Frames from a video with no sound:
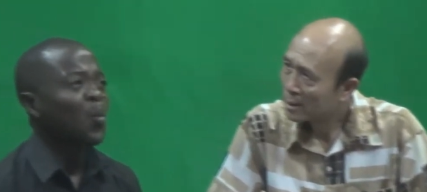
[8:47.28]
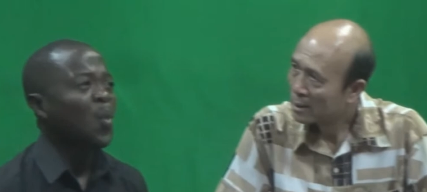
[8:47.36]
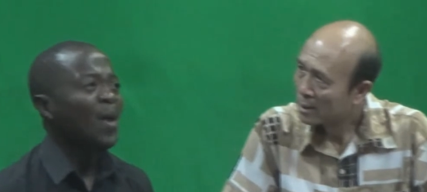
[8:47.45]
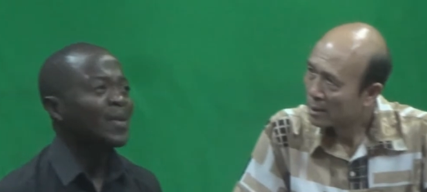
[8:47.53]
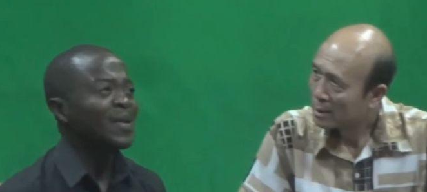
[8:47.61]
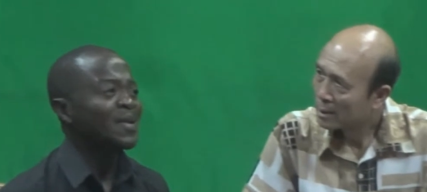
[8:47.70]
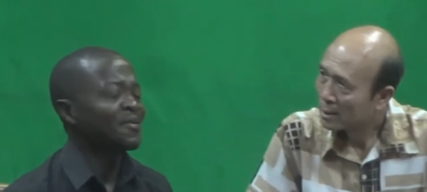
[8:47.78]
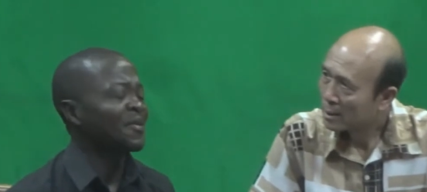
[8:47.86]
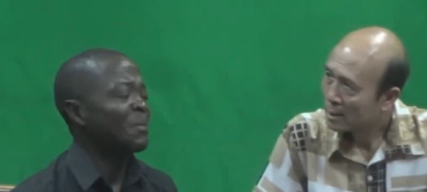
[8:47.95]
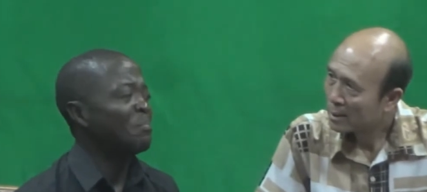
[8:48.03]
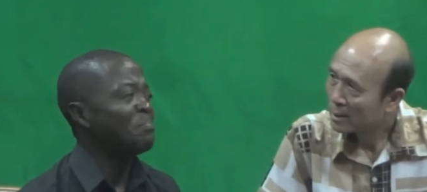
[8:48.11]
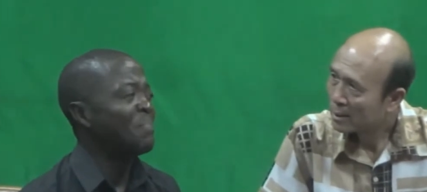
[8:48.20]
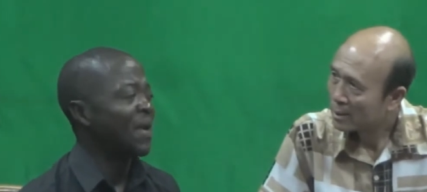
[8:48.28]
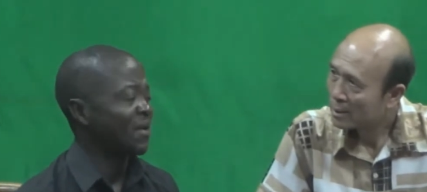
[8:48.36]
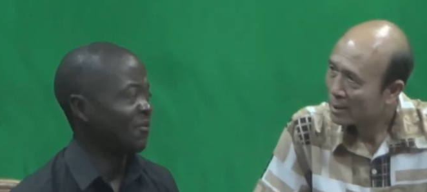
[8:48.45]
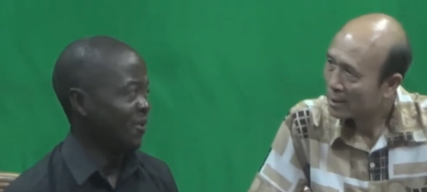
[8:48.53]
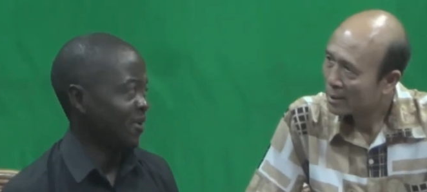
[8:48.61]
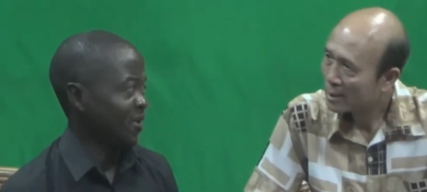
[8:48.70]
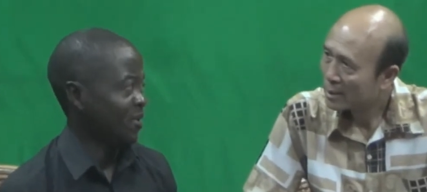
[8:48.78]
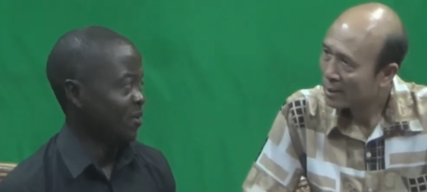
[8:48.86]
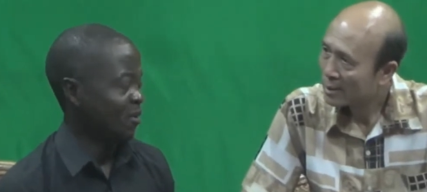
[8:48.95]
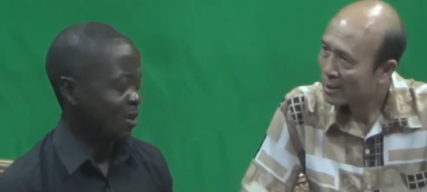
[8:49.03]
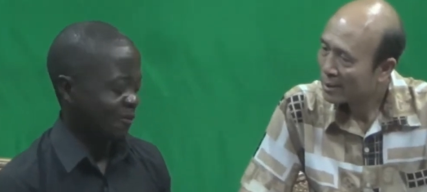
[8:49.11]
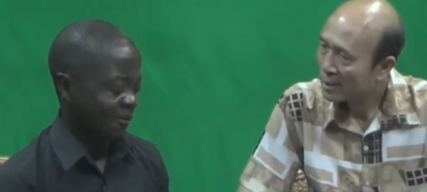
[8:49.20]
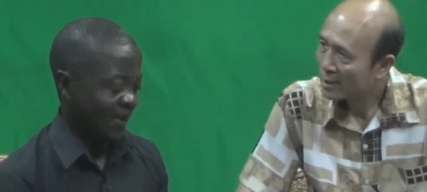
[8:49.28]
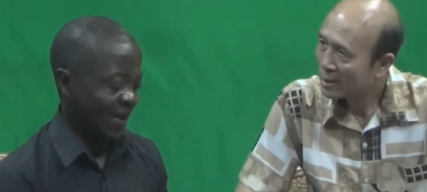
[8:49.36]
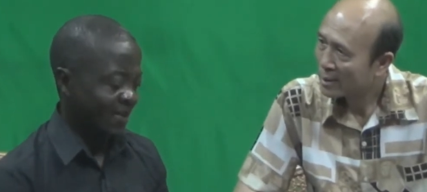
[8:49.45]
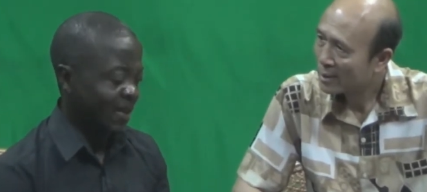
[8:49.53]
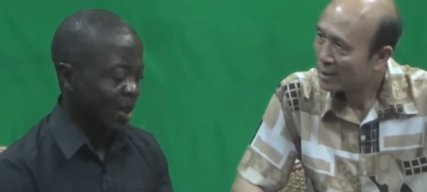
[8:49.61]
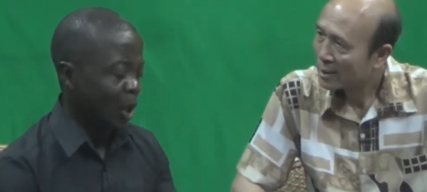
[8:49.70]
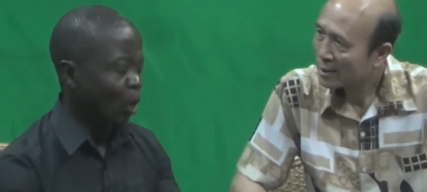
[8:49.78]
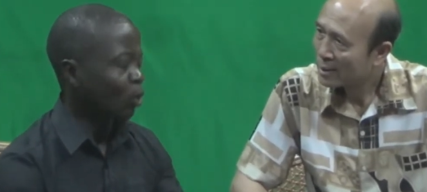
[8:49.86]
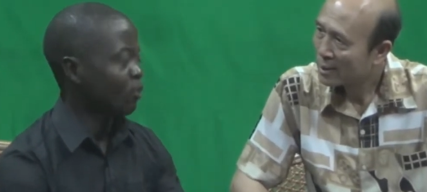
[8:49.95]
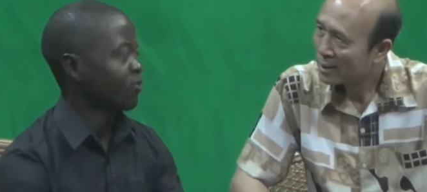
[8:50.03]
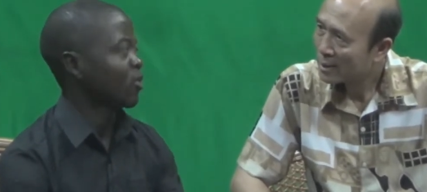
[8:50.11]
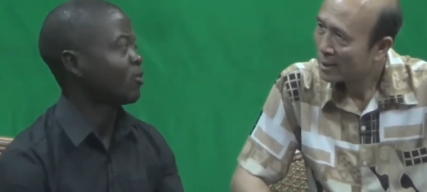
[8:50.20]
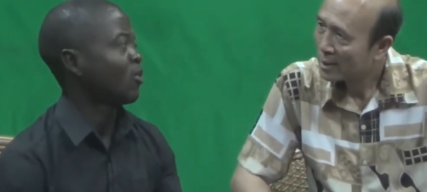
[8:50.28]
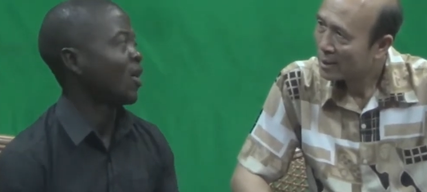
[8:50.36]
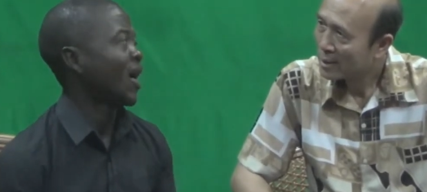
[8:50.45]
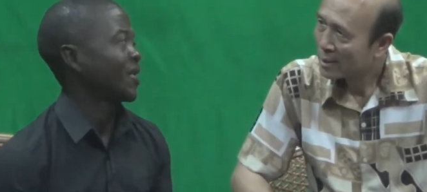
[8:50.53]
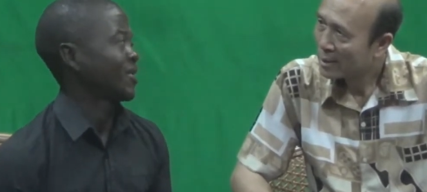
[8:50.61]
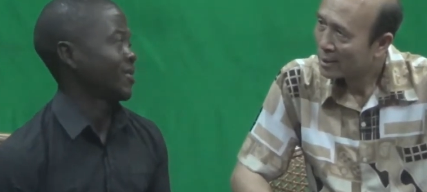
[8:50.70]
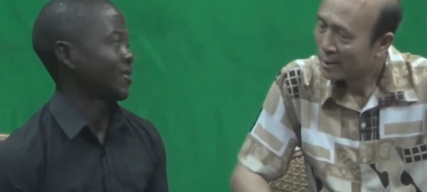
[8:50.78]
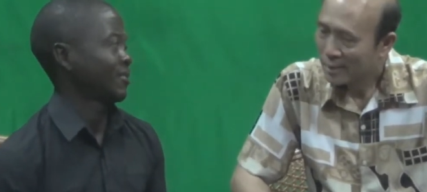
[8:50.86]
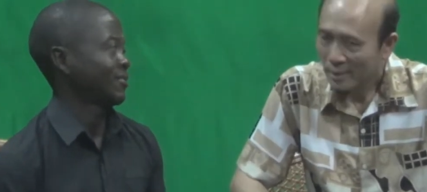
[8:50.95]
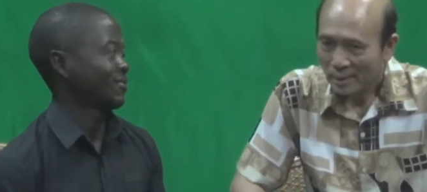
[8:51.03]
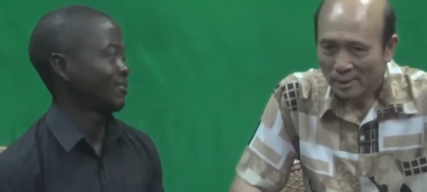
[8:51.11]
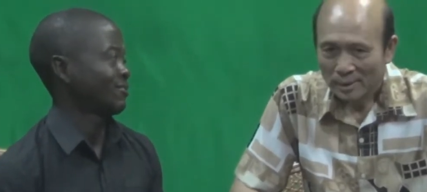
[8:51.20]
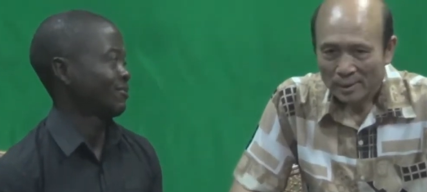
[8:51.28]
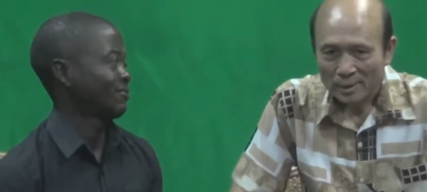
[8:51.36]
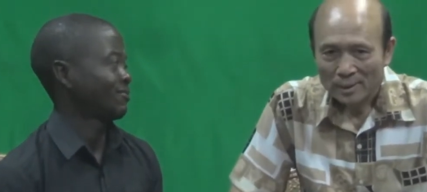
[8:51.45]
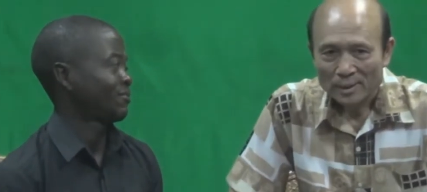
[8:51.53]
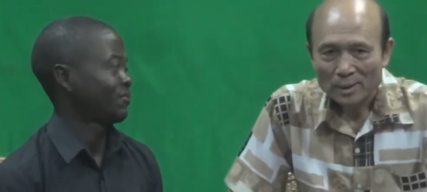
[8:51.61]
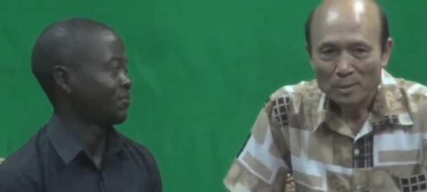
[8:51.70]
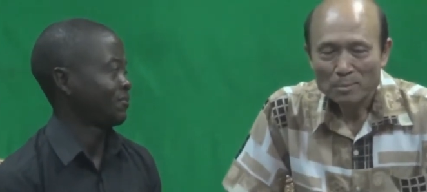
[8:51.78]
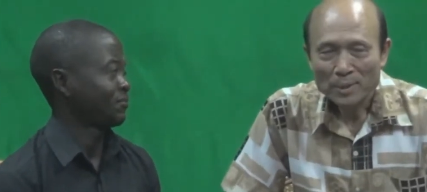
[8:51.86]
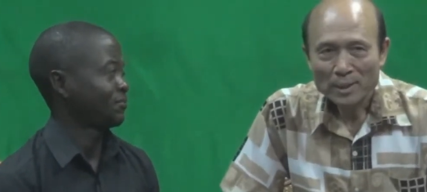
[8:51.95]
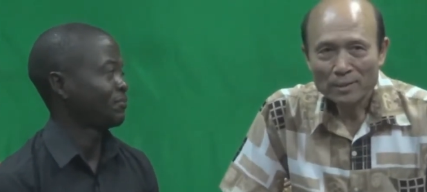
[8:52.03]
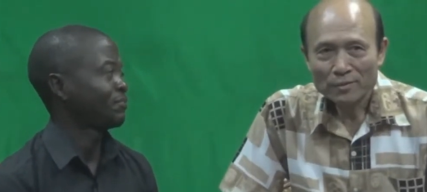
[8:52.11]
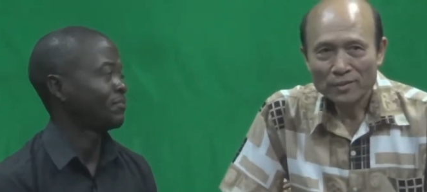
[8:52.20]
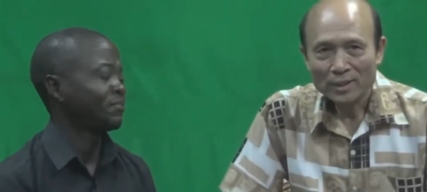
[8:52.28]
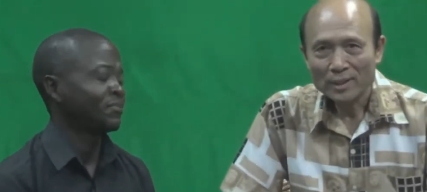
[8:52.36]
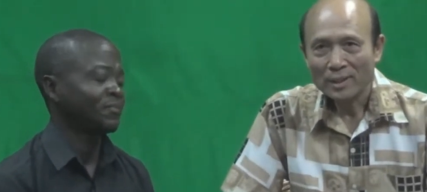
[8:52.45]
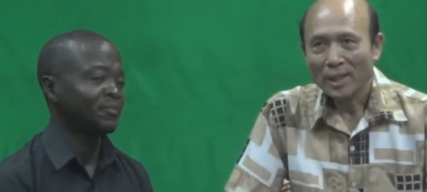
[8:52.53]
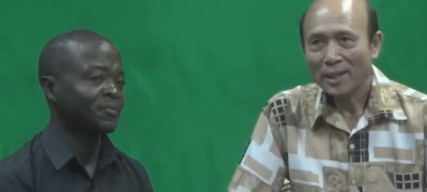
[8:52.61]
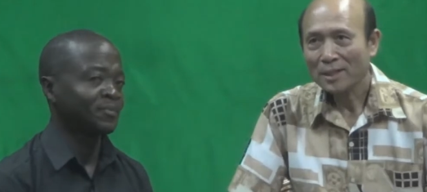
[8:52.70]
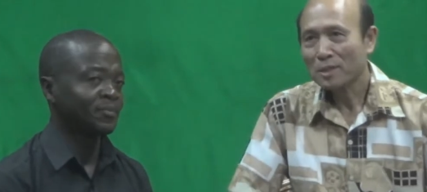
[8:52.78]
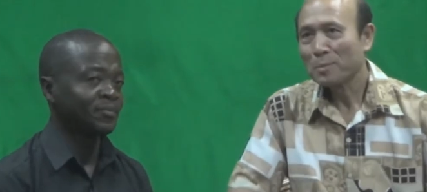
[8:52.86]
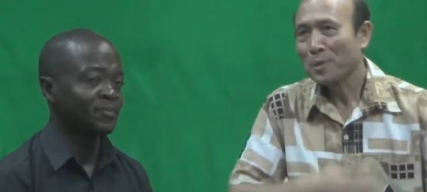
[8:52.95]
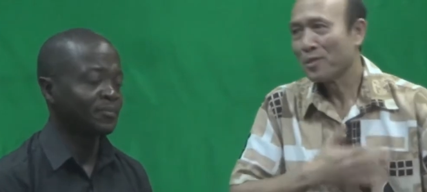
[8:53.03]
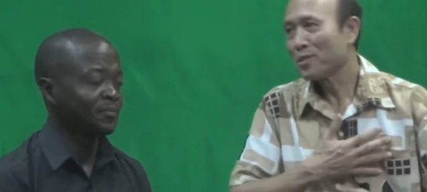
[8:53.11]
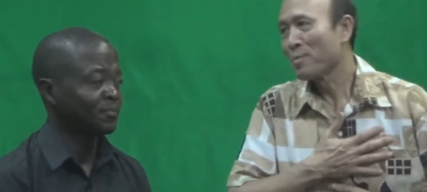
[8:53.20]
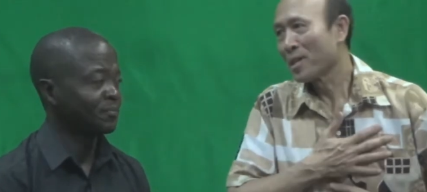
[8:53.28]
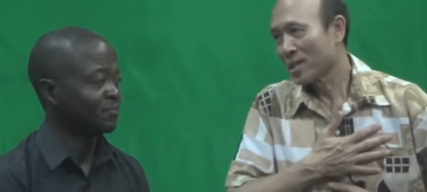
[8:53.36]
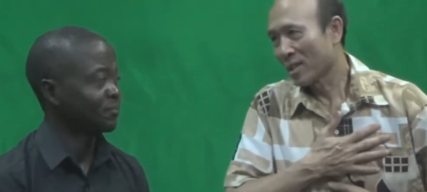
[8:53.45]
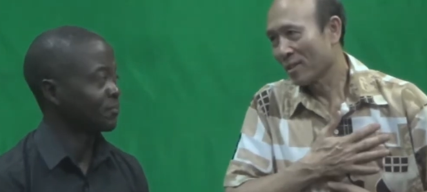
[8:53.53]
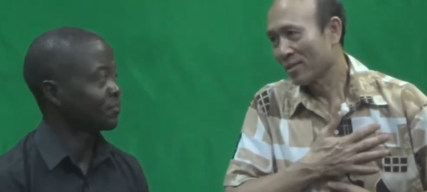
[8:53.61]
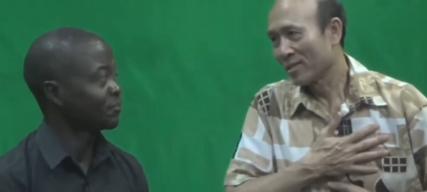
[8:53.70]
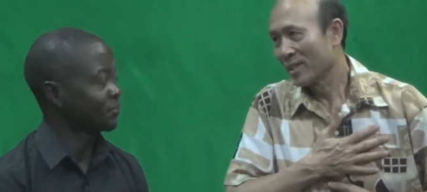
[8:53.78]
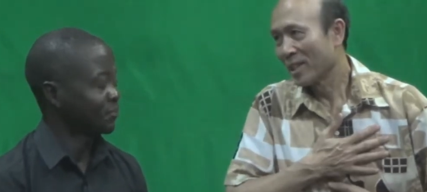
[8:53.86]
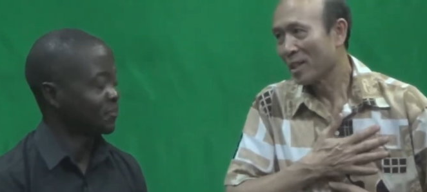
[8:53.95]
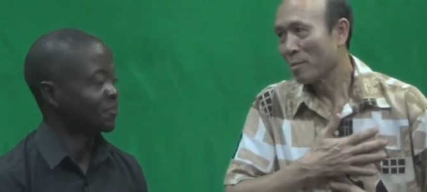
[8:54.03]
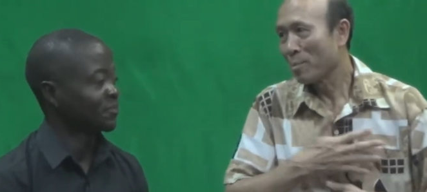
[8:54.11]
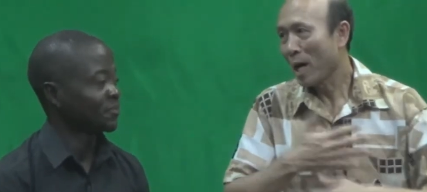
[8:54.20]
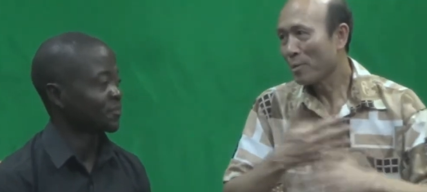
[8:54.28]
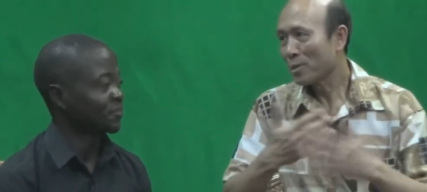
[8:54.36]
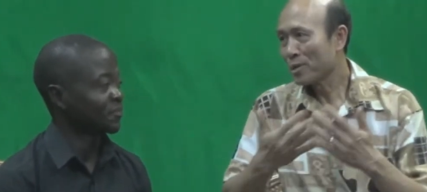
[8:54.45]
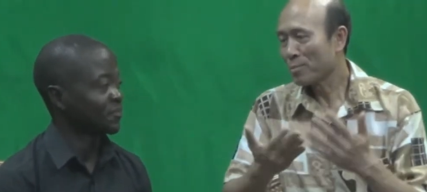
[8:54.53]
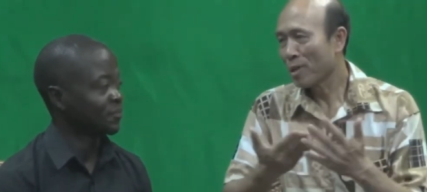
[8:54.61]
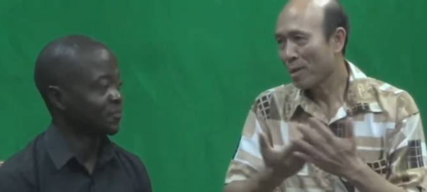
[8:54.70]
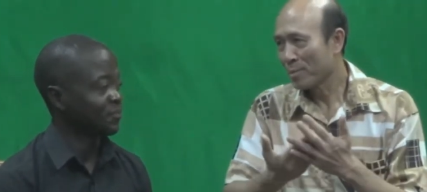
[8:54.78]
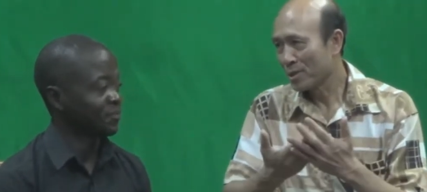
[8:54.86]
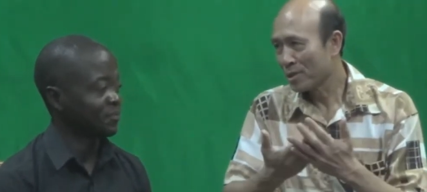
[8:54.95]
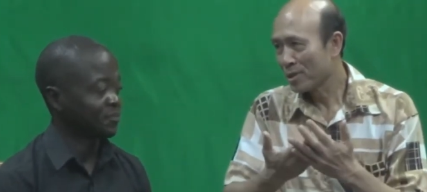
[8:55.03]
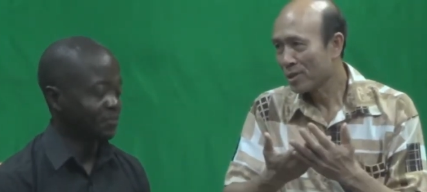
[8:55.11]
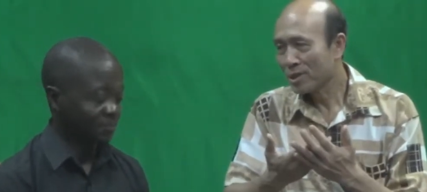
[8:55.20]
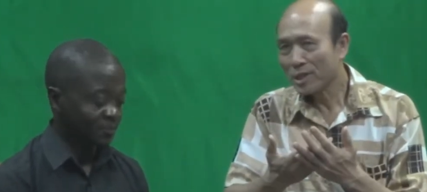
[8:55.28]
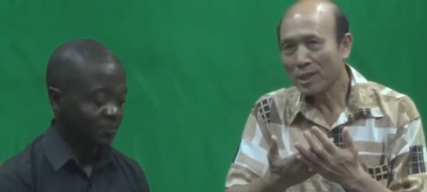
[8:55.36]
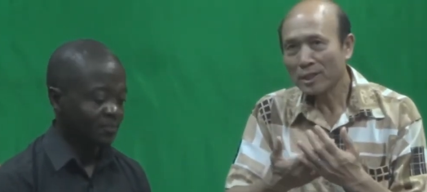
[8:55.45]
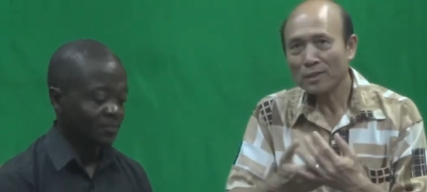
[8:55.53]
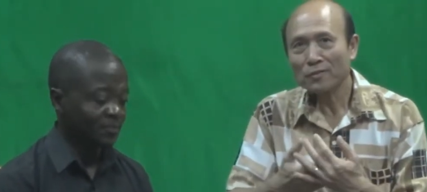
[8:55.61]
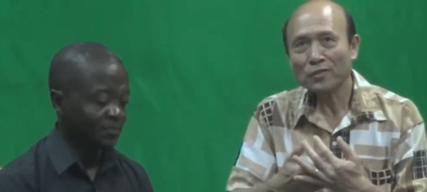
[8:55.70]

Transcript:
Speaker 1: What is the benefit of getting
Speaker 2: closer to God? The benefit I experienced myself, and the Bible is promised, seek ye